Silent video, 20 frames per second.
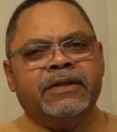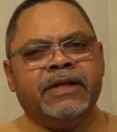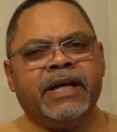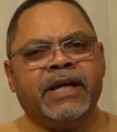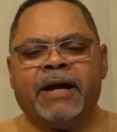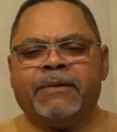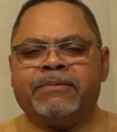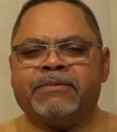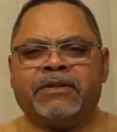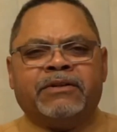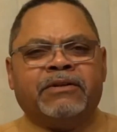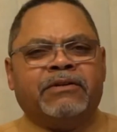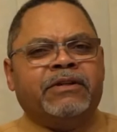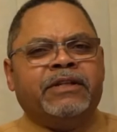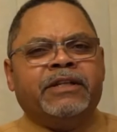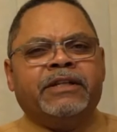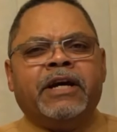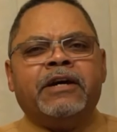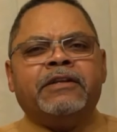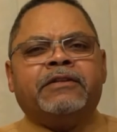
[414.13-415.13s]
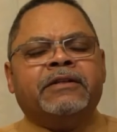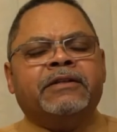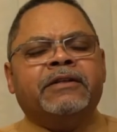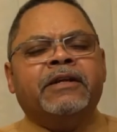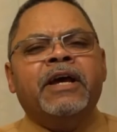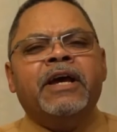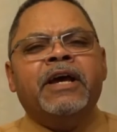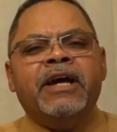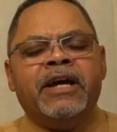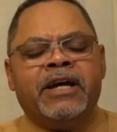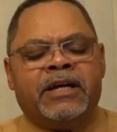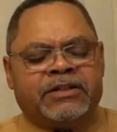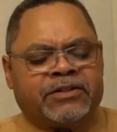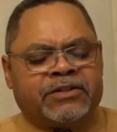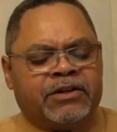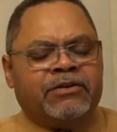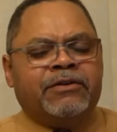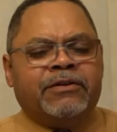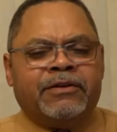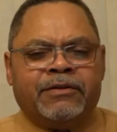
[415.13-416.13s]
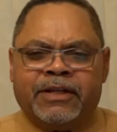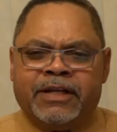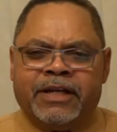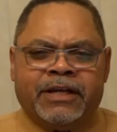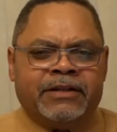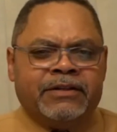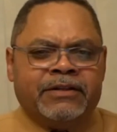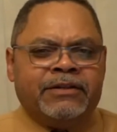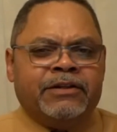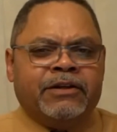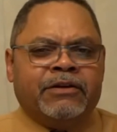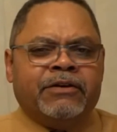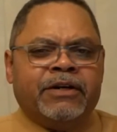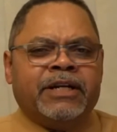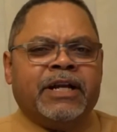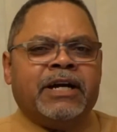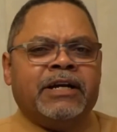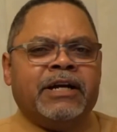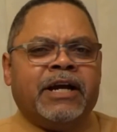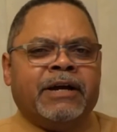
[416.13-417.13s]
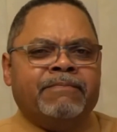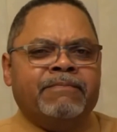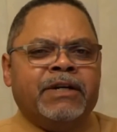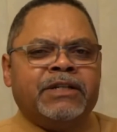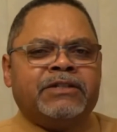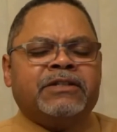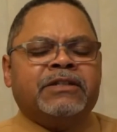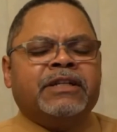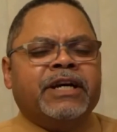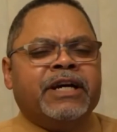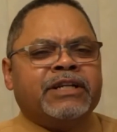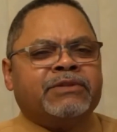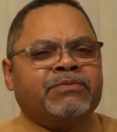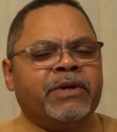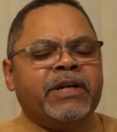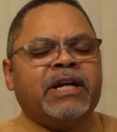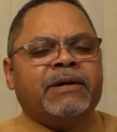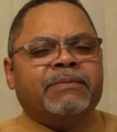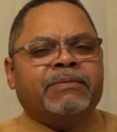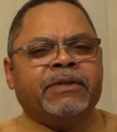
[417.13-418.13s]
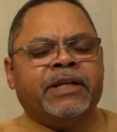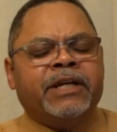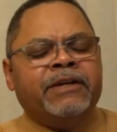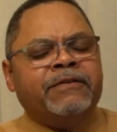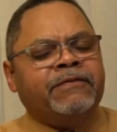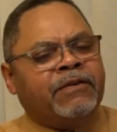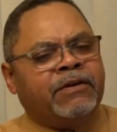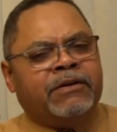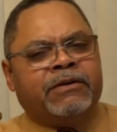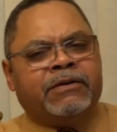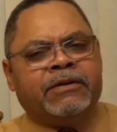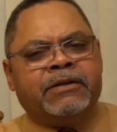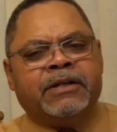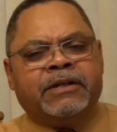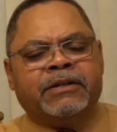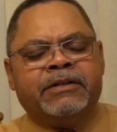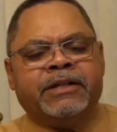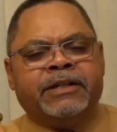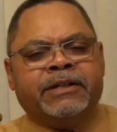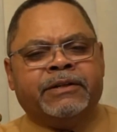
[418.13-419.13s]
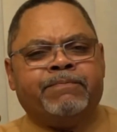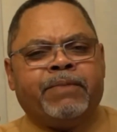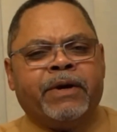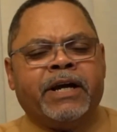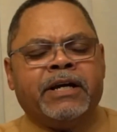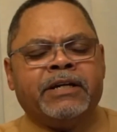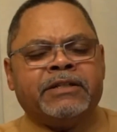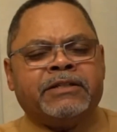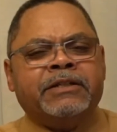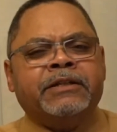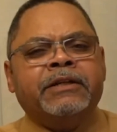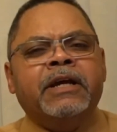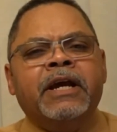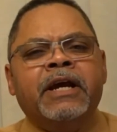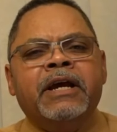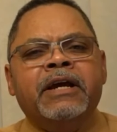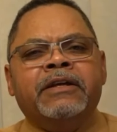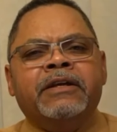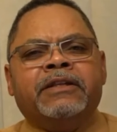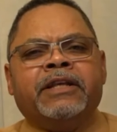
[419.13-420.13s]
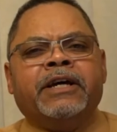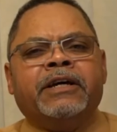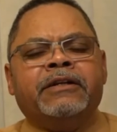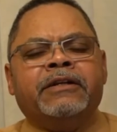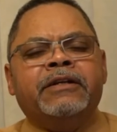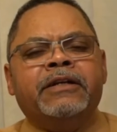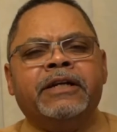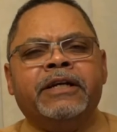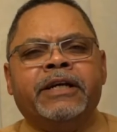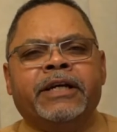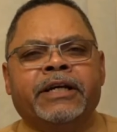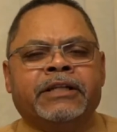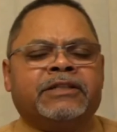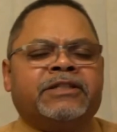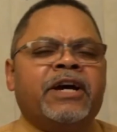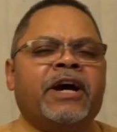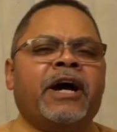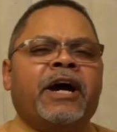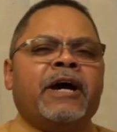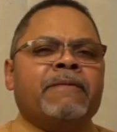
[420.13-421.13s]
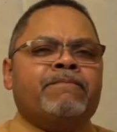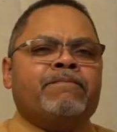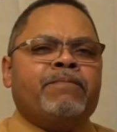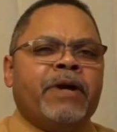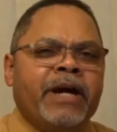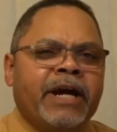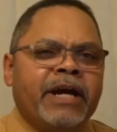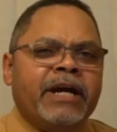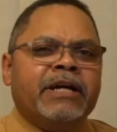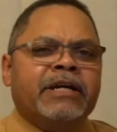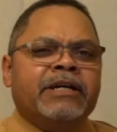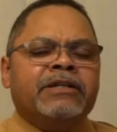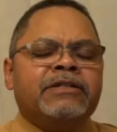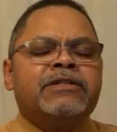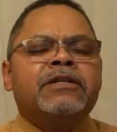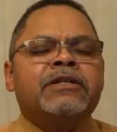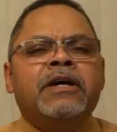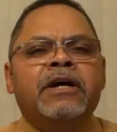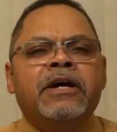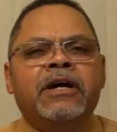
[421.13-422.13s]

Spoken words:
Absolutely nothing. And so, and you know, and I mentioned last week, I believe, or in passing, that in time past,